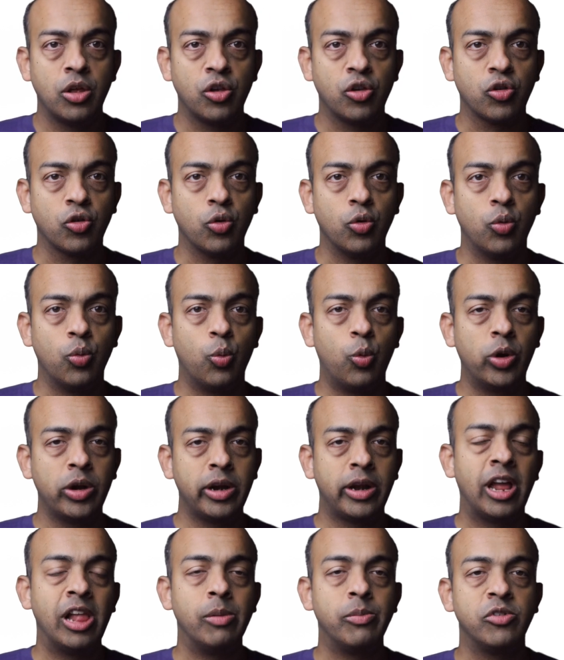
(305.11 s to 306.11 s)
So what
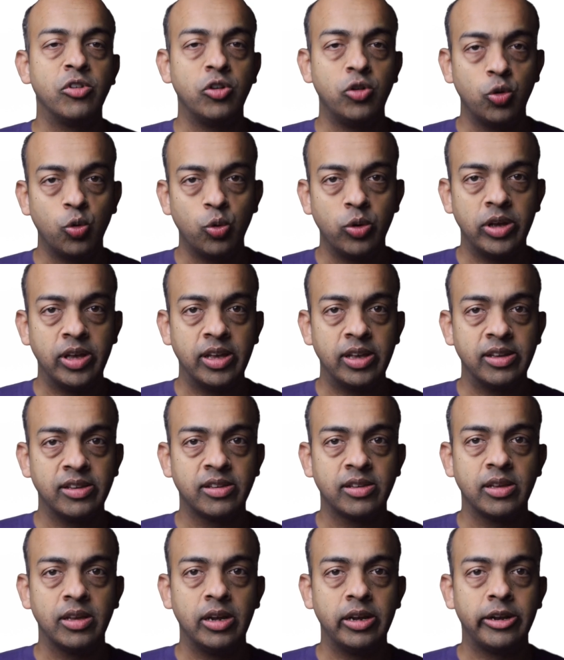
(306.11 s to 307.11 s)
it helps you do
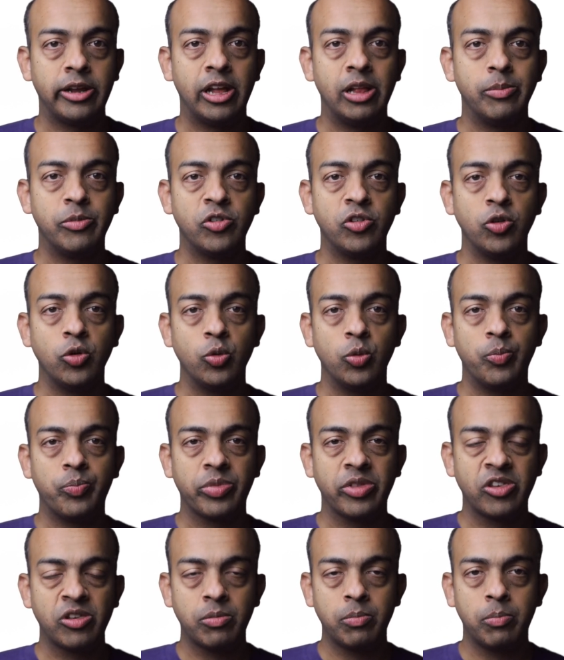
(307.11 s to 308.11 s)
is it helps you
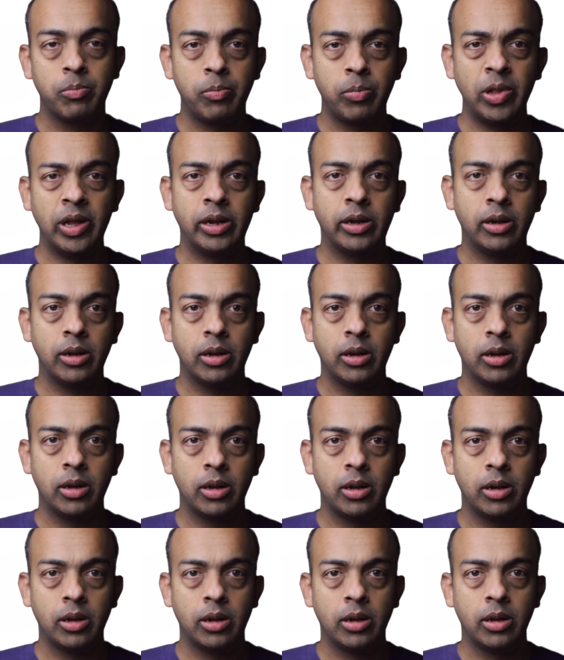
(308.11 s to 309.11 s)
split
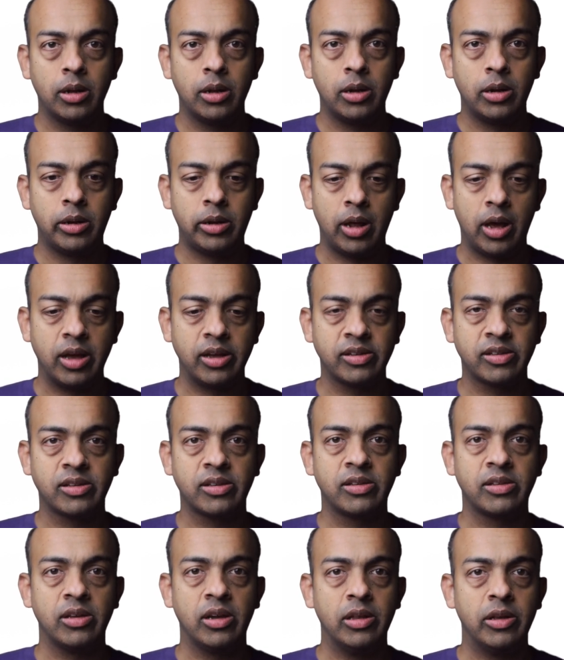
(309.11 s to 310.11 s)

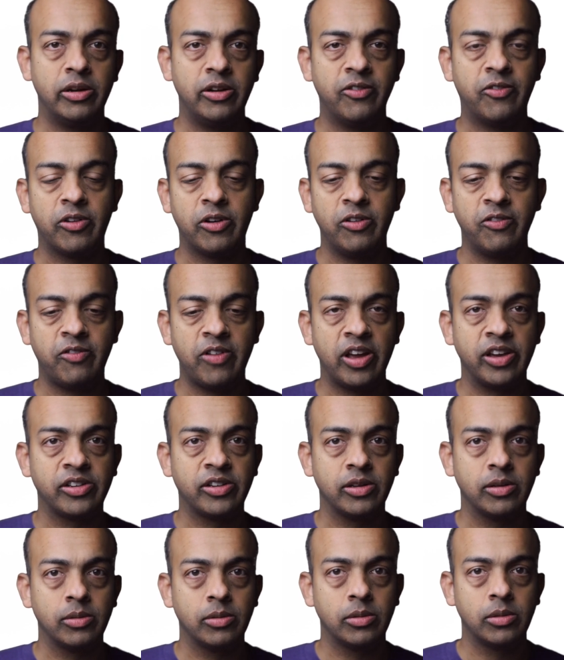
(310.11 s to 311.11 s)
tasks in a different fashion.